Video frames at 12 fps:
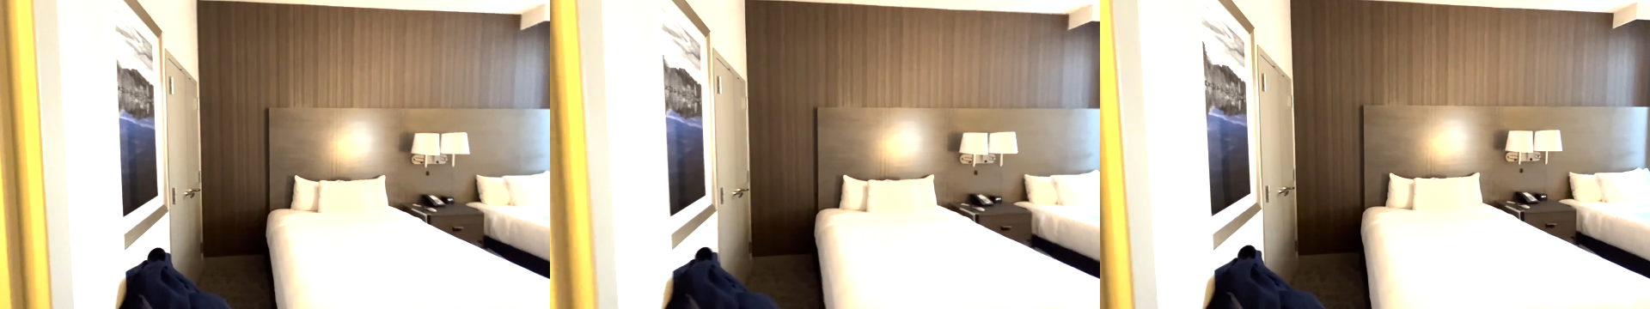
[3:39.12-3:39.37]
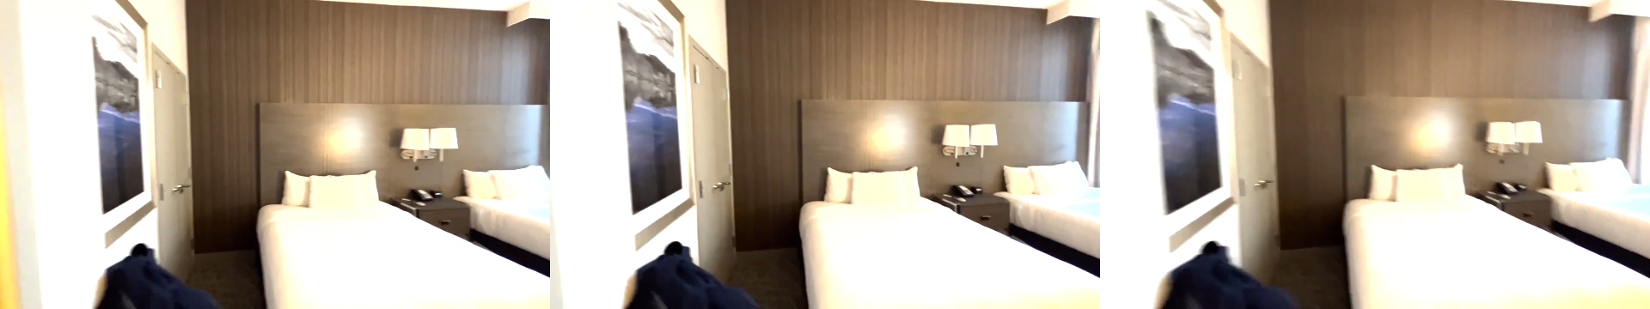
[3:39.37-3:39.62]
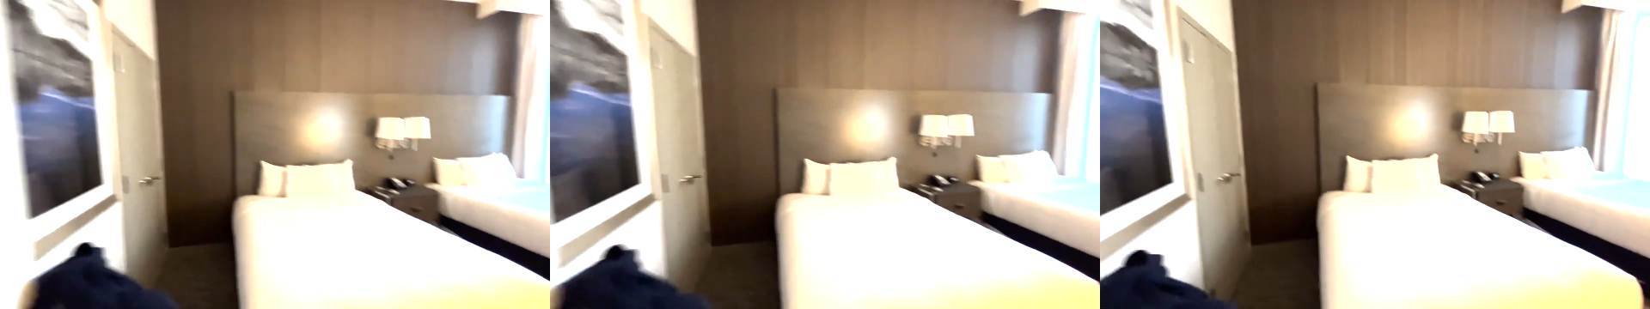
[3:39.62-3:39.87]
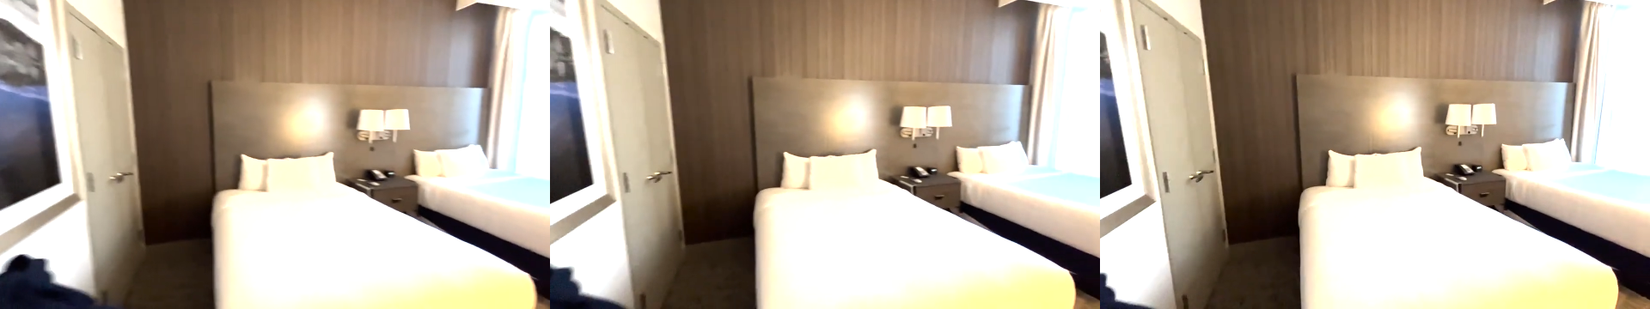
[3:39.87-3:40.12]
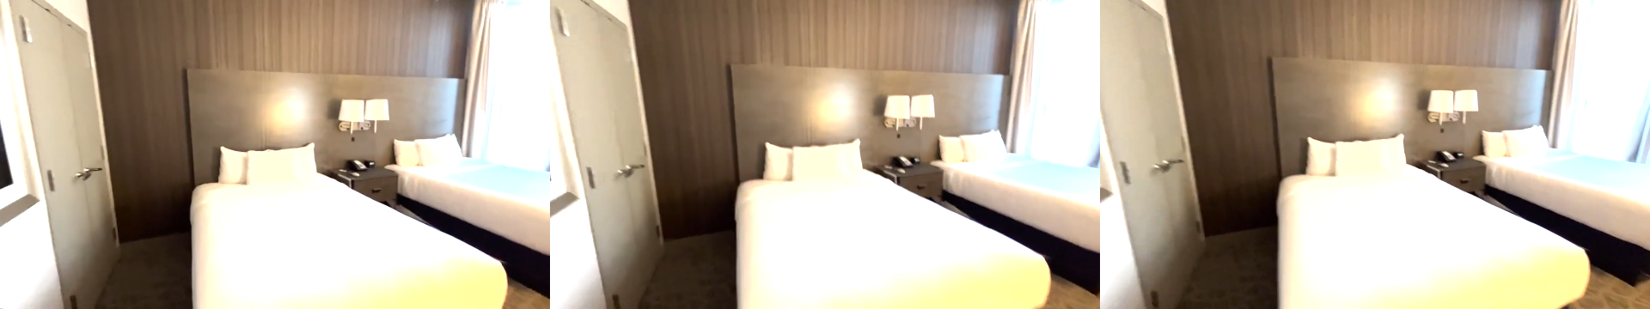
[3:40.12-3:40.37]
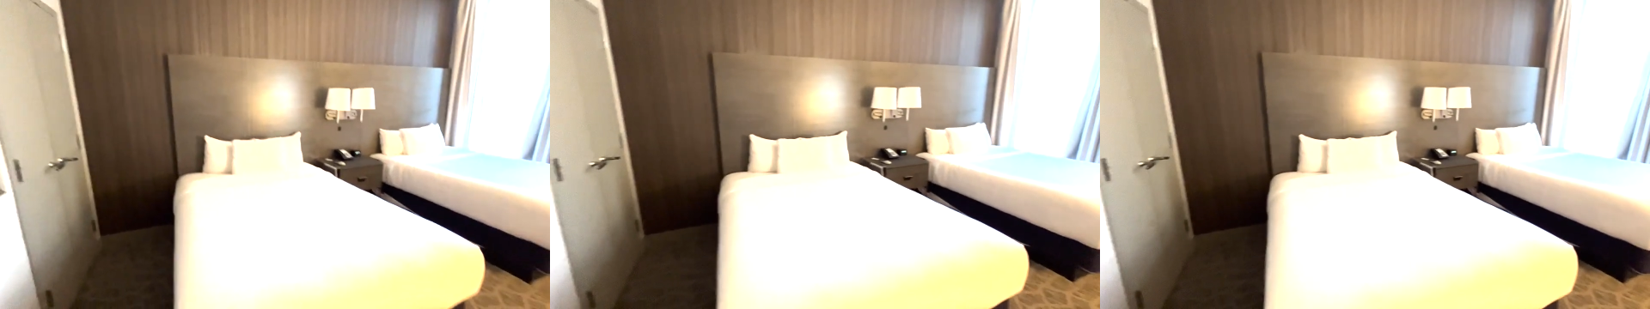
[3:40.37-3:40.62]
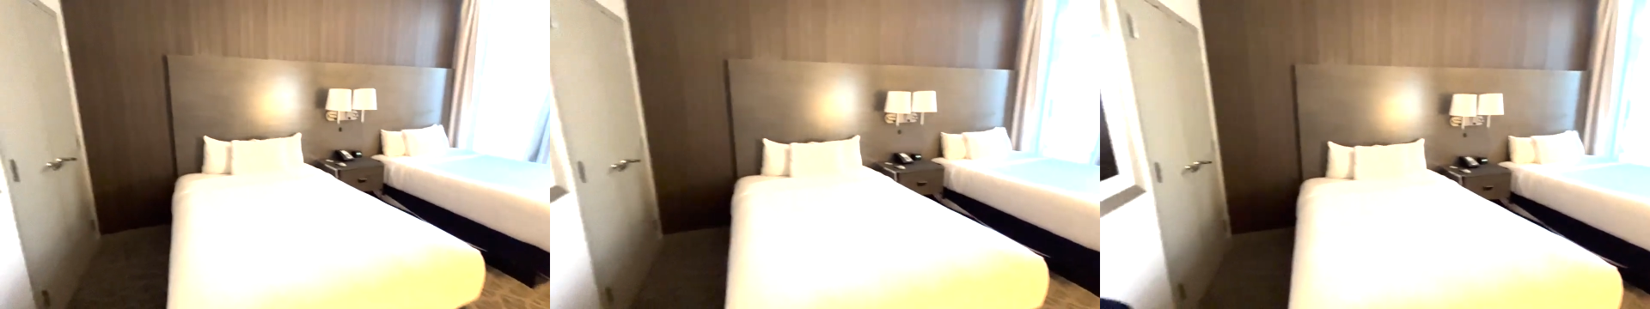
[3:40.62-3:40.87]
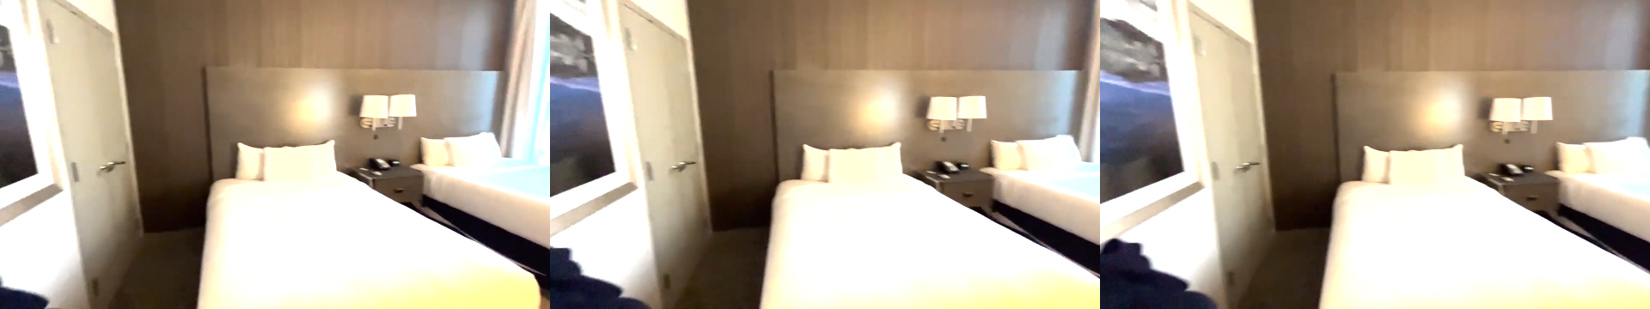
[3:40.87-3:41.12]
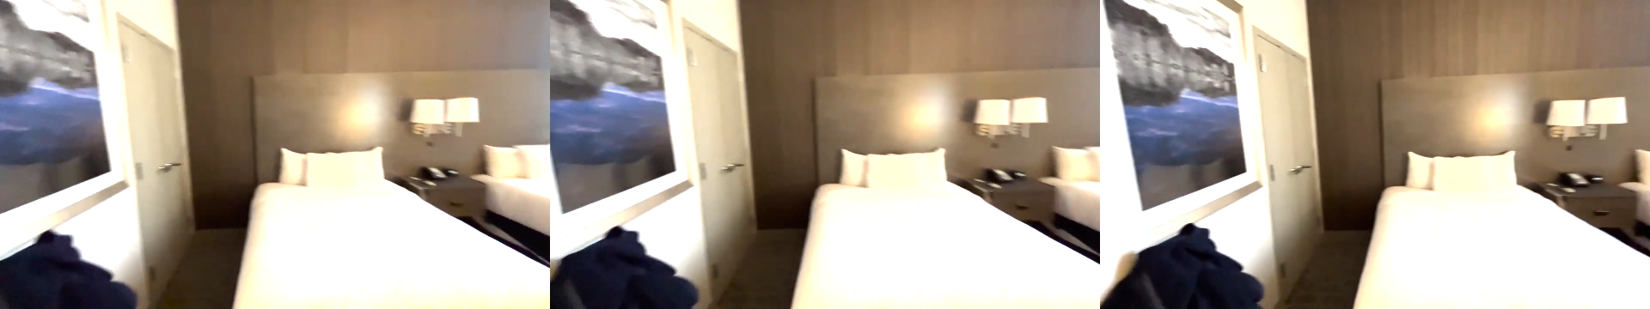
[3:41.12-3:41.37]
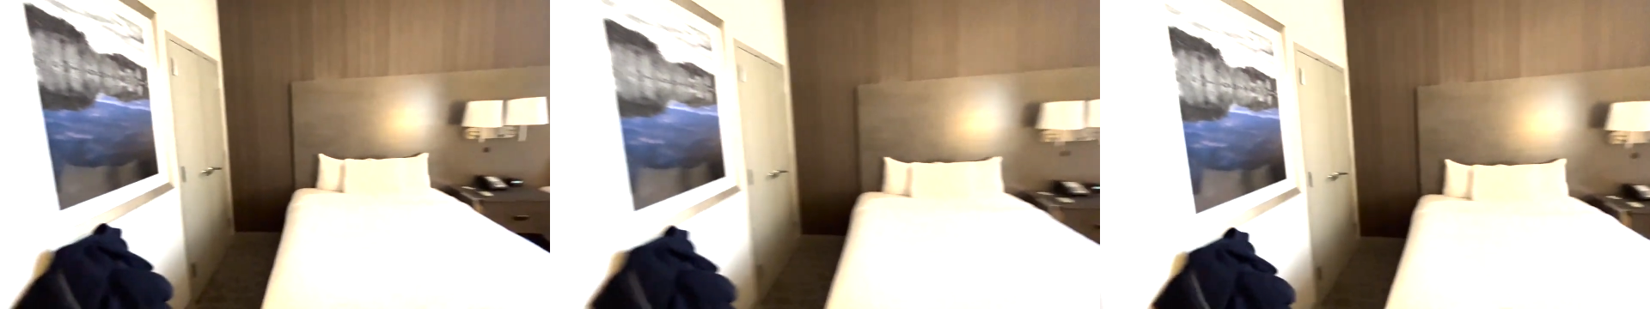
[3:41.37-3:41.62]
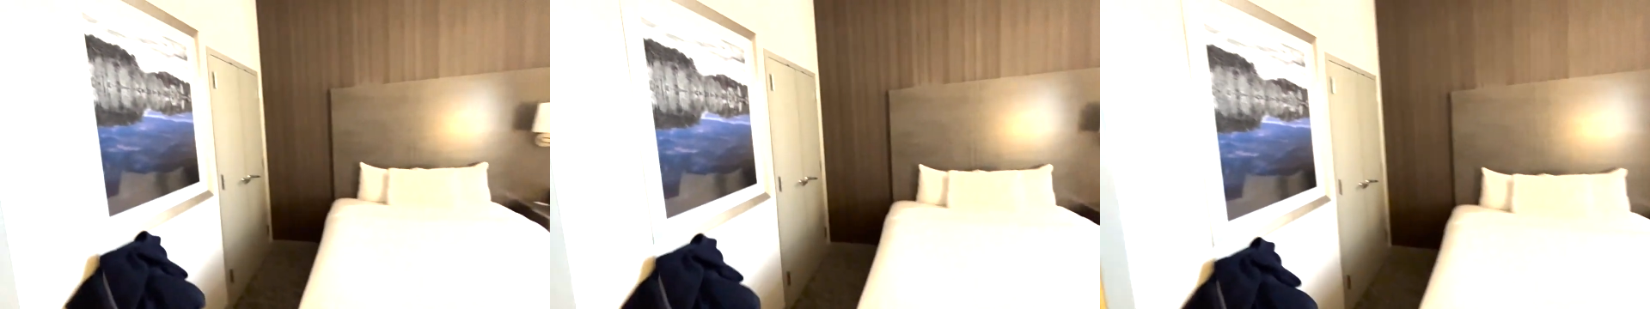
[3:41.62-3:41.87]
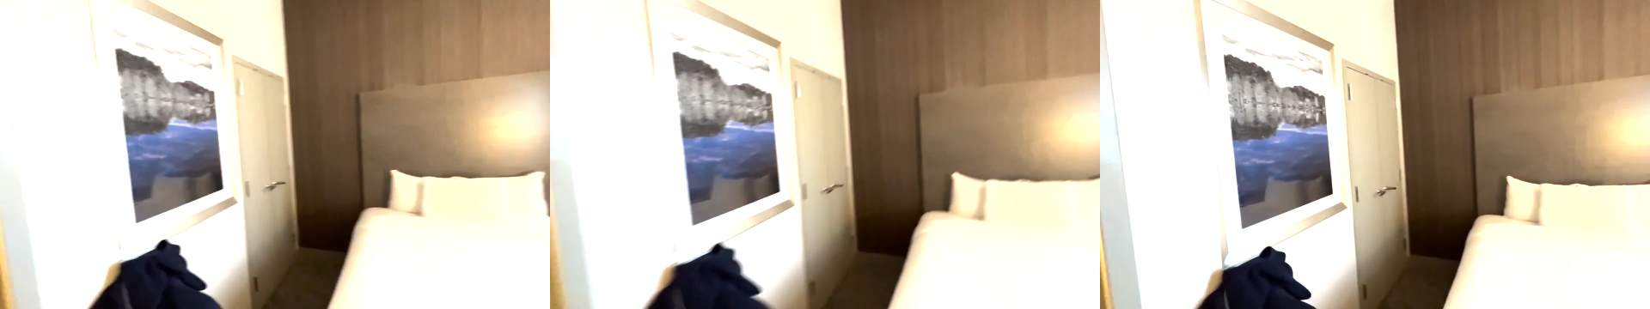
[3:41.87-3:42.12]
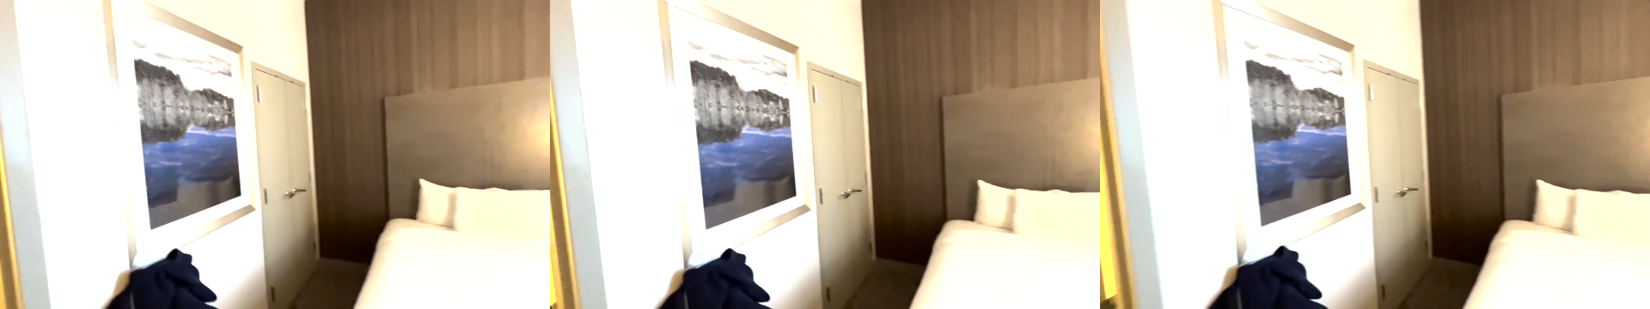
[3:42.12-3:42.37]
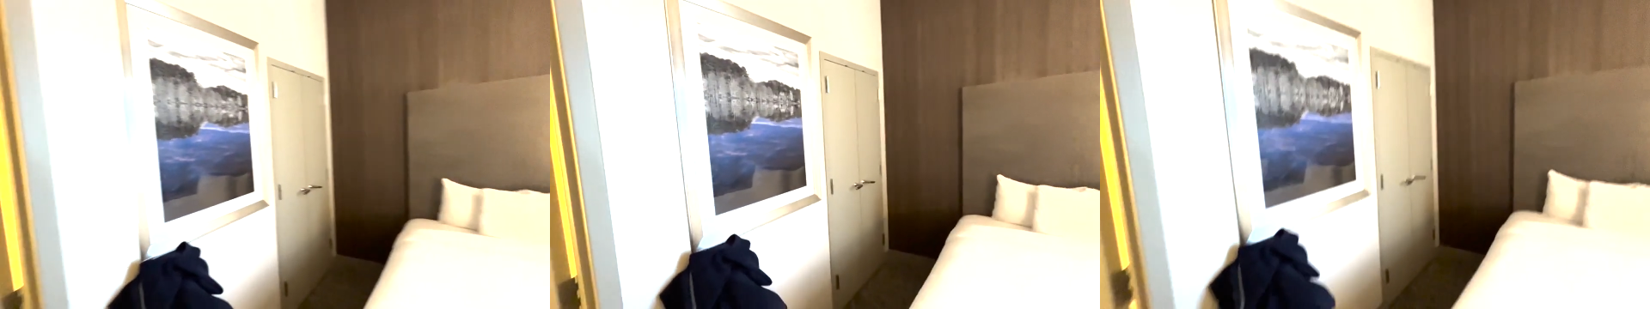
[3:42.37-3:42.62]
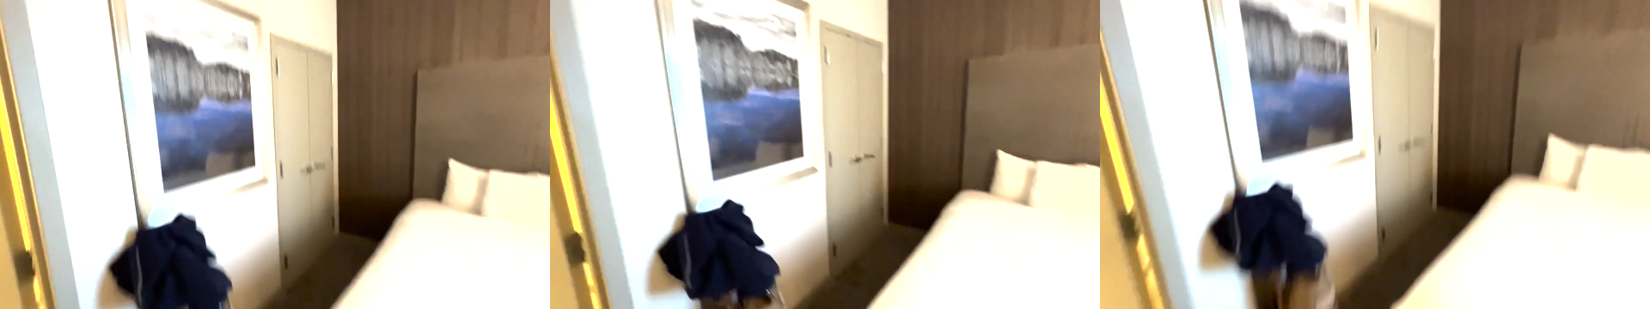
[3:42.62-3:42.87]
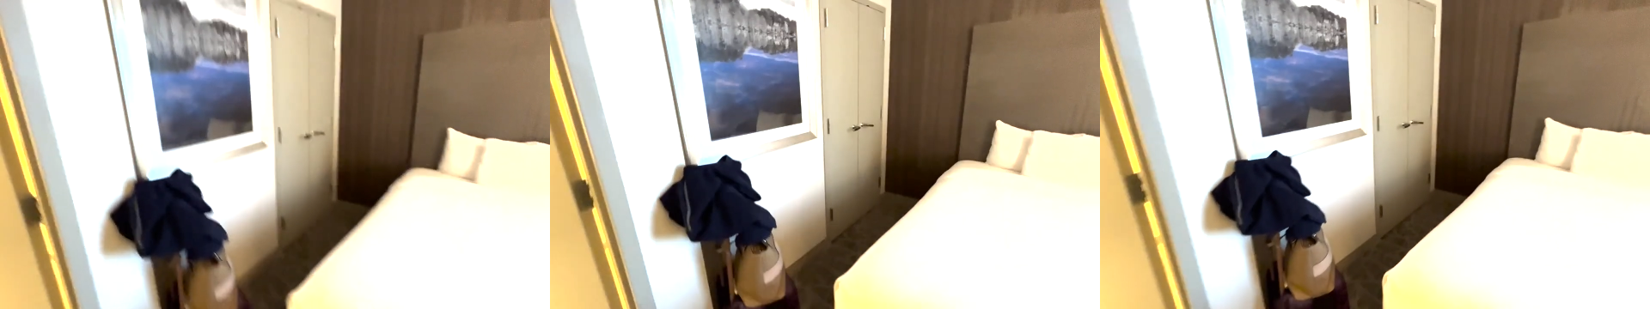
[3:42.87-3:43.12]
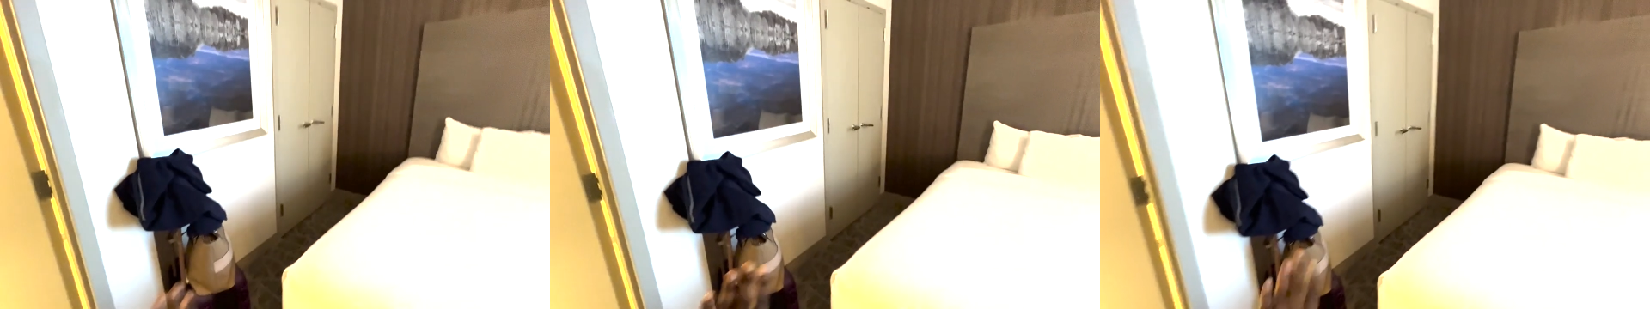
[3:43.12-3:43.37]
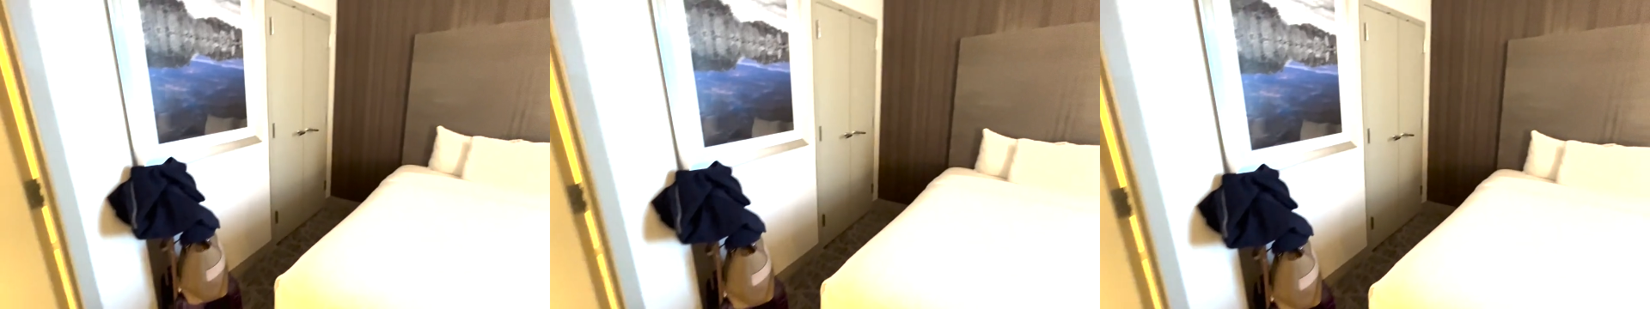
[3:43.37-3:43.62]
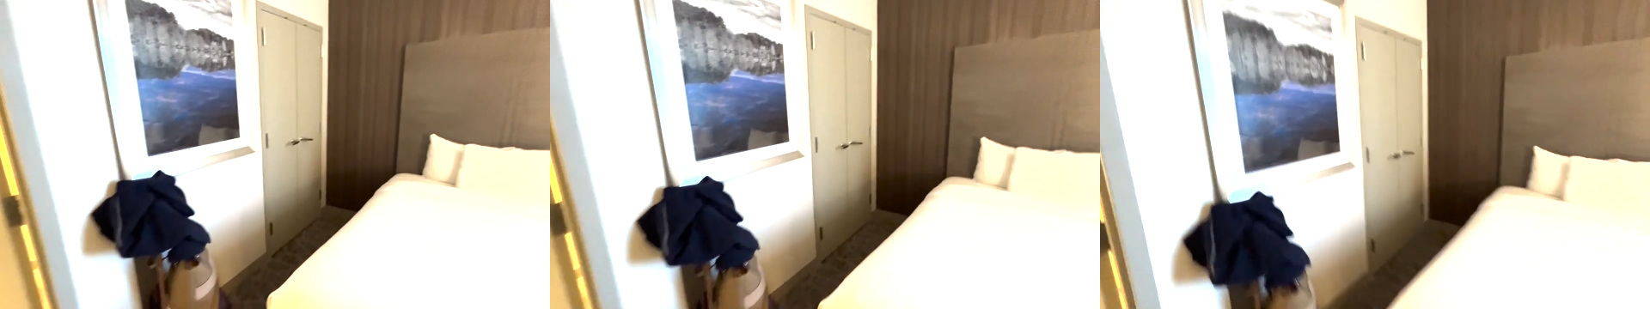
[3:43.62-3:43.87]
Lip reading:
[unreadable: no face in view]